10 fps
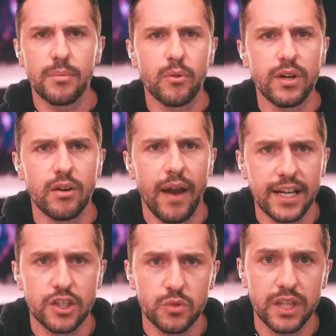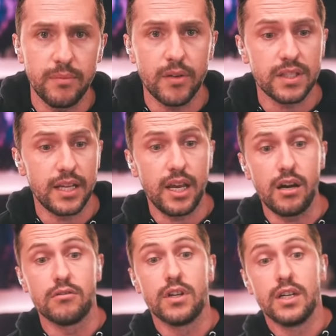couple interactions with him, I was like,
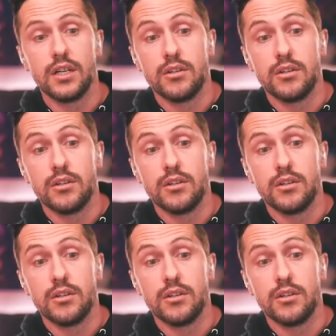yo,